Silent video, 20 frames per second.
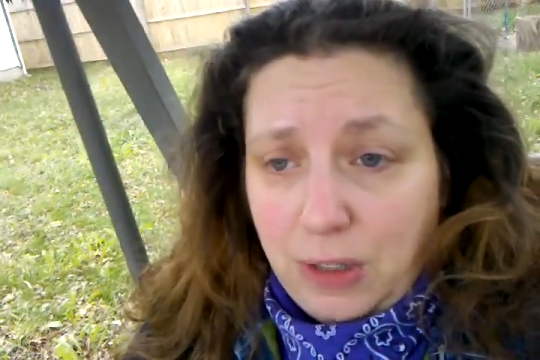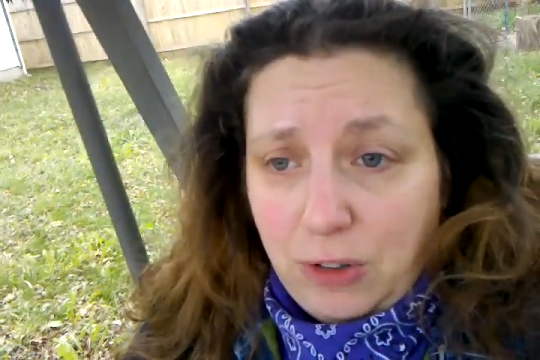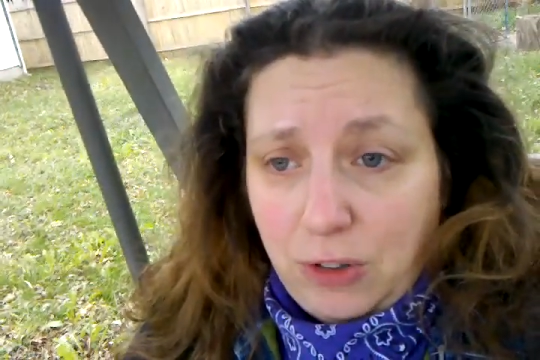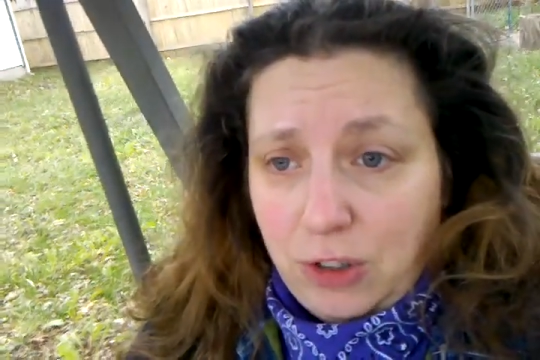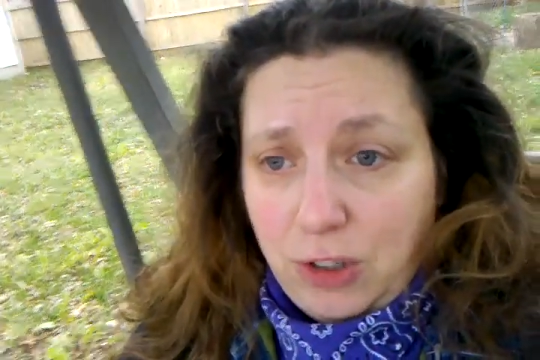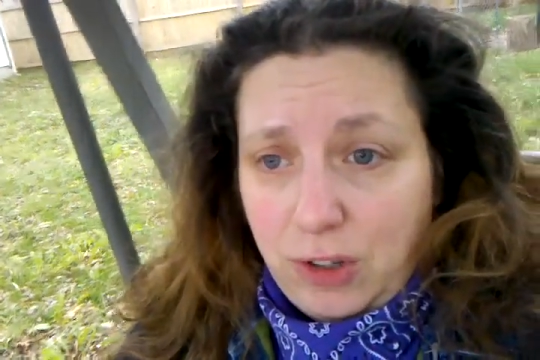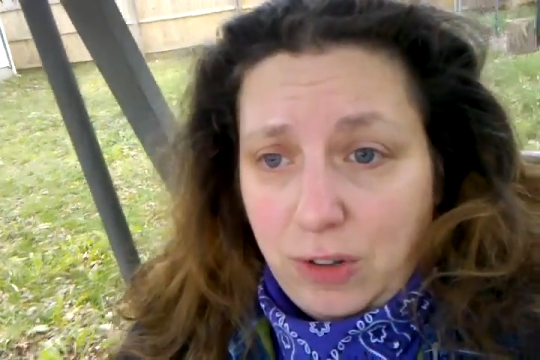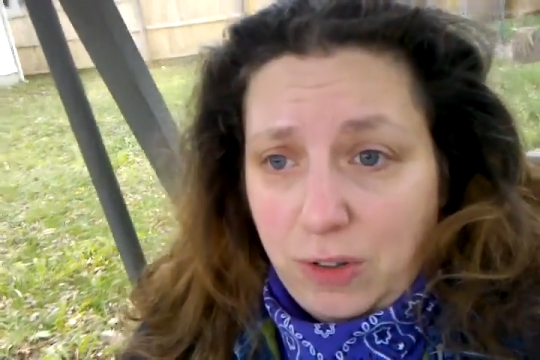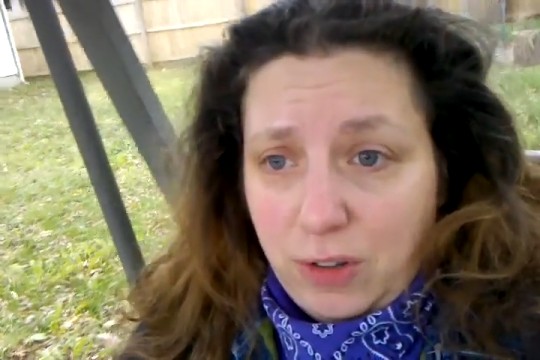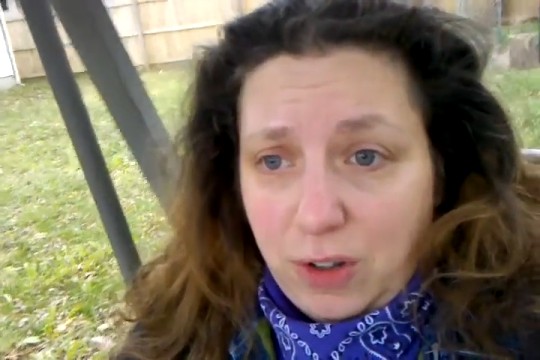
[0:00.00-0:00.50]

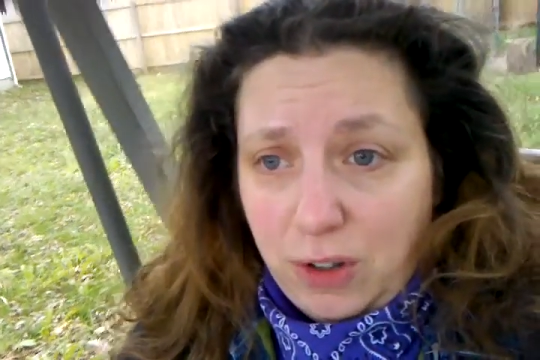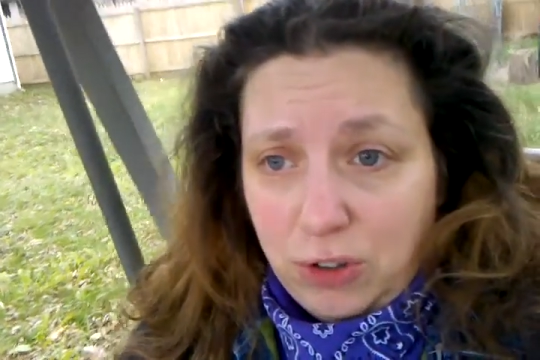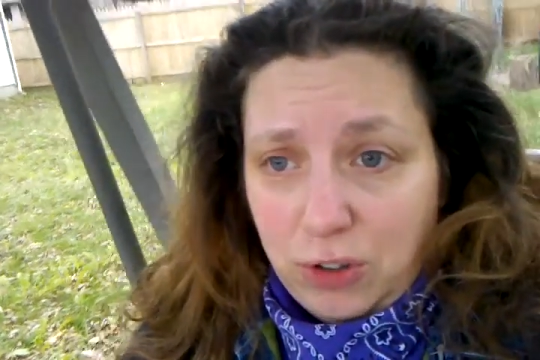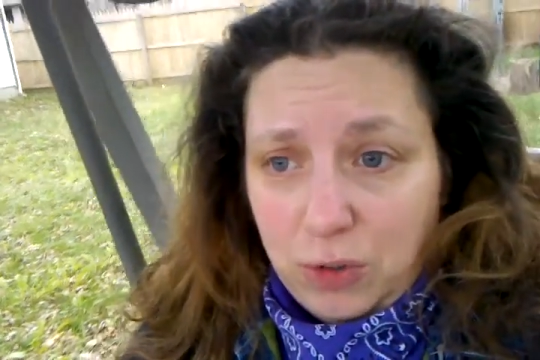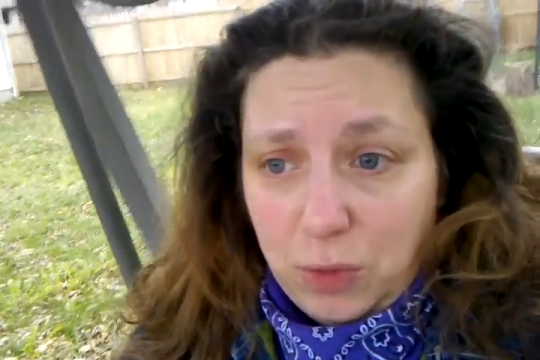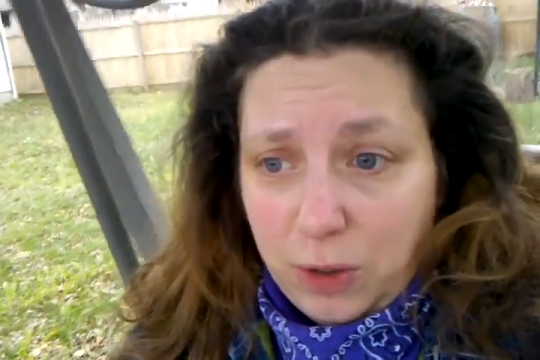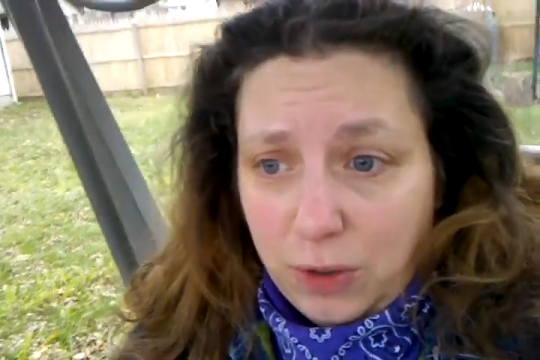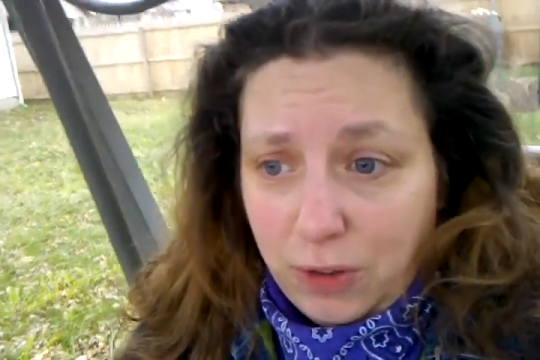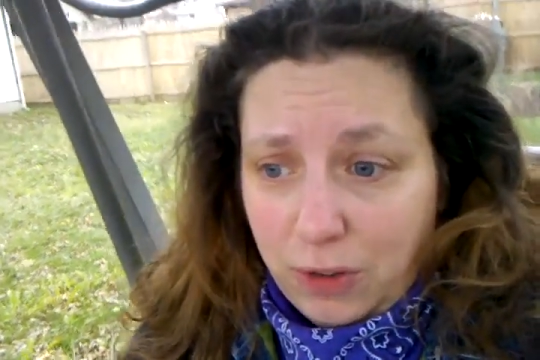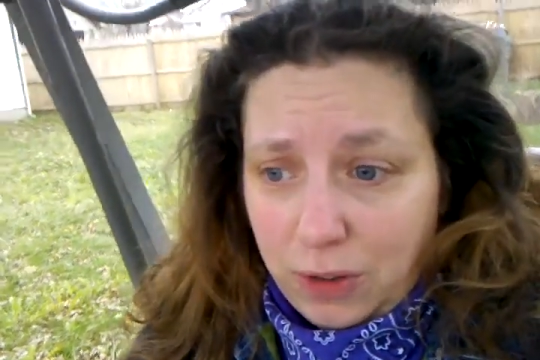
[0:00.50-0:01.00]
and all
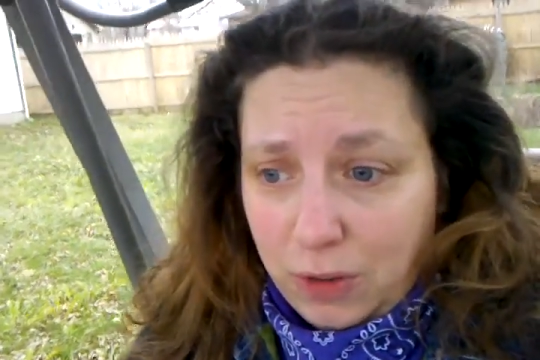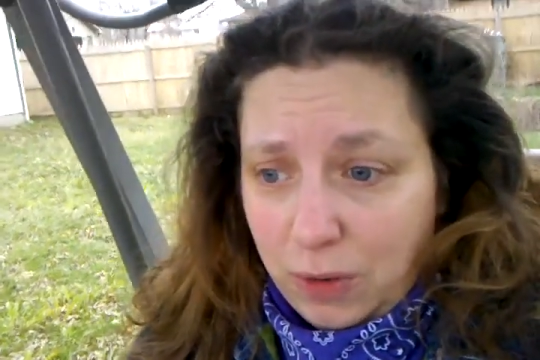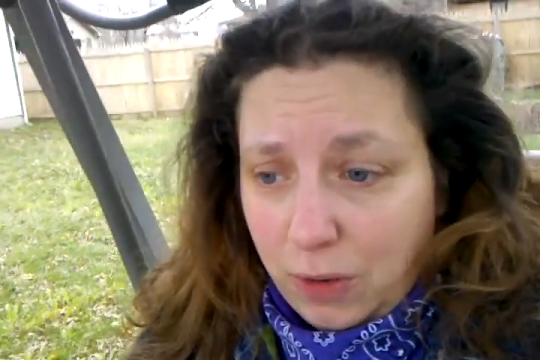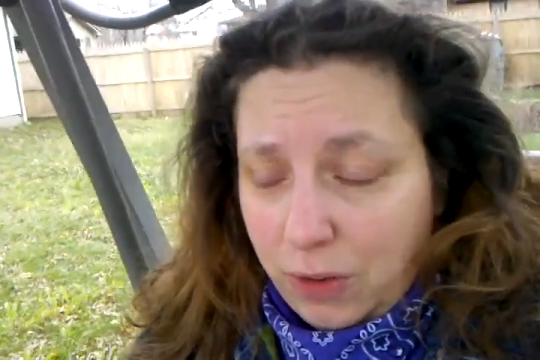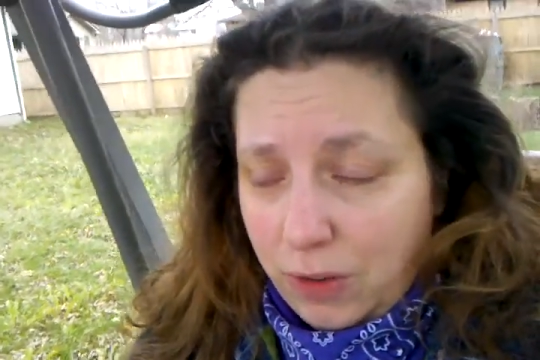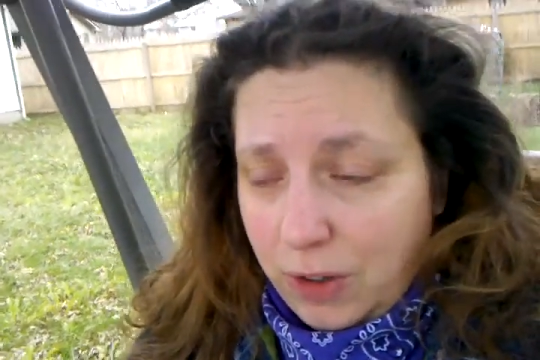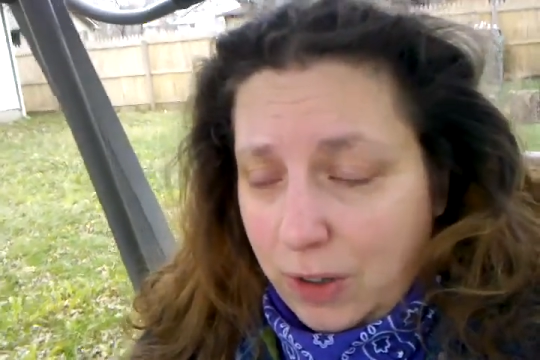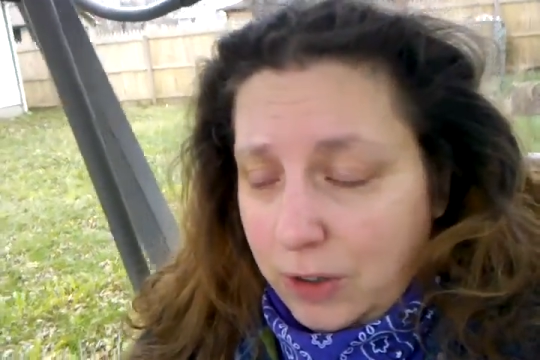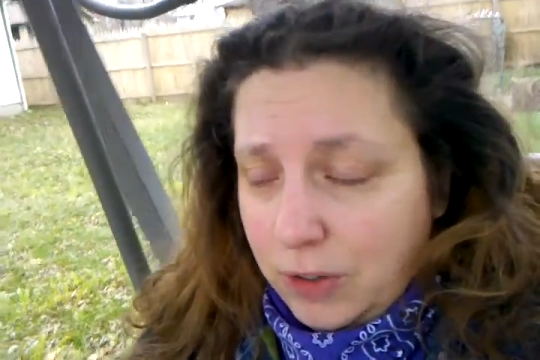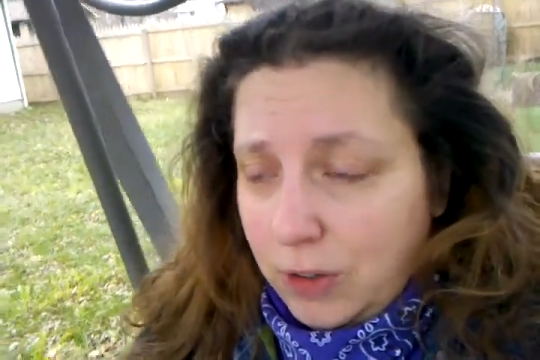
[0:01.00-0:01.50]
she wants to do is
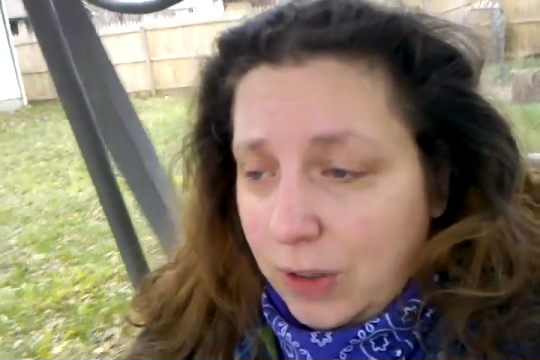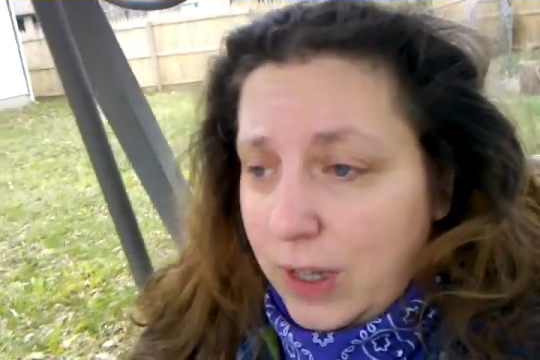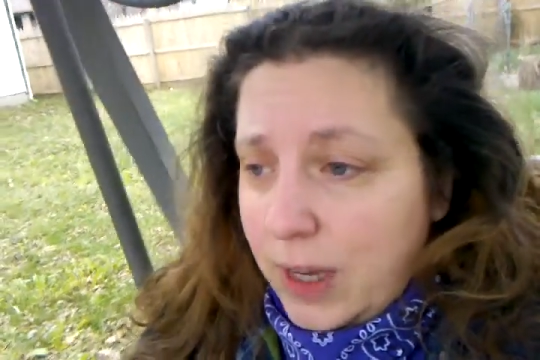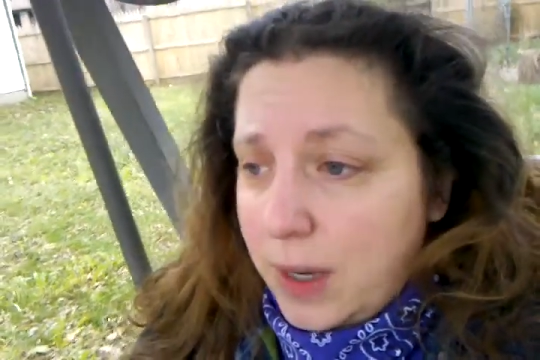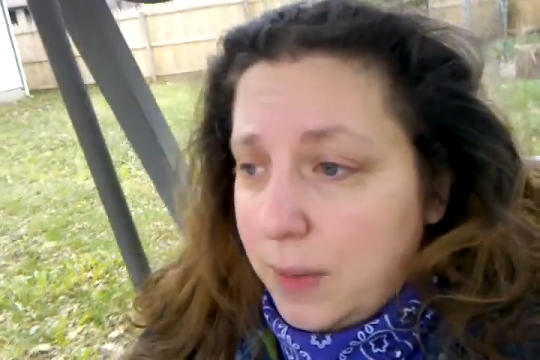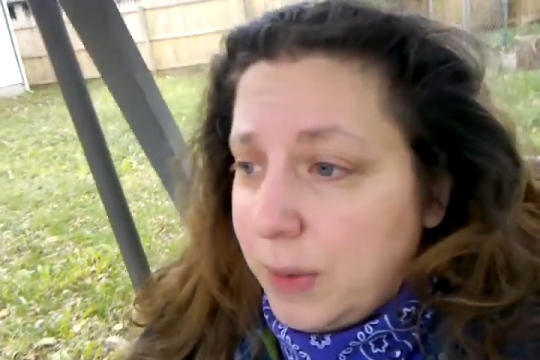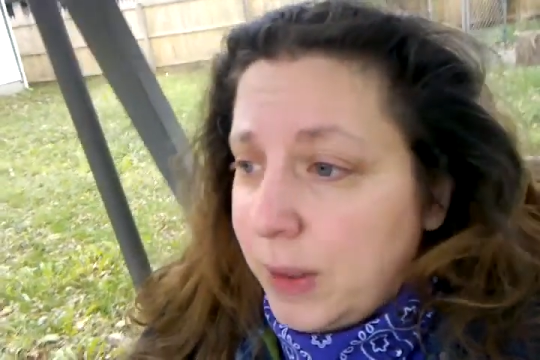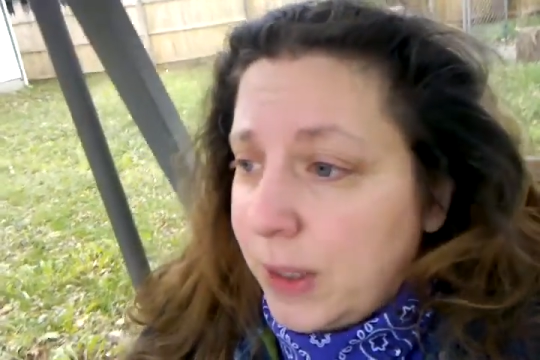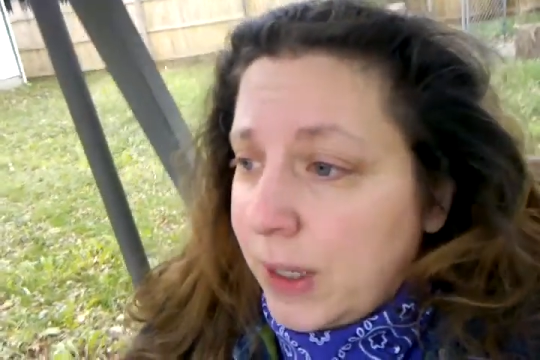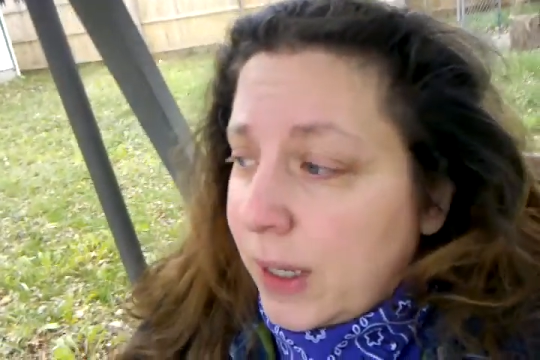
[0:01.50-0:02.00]
sit on your
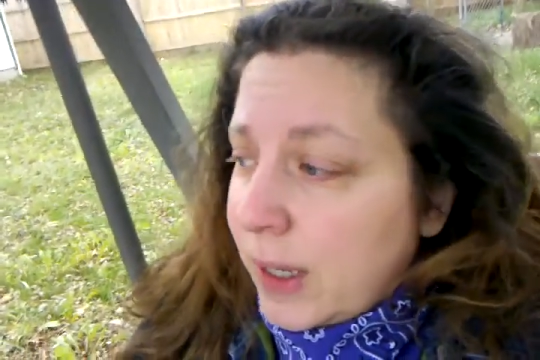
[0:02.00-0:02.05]
lap.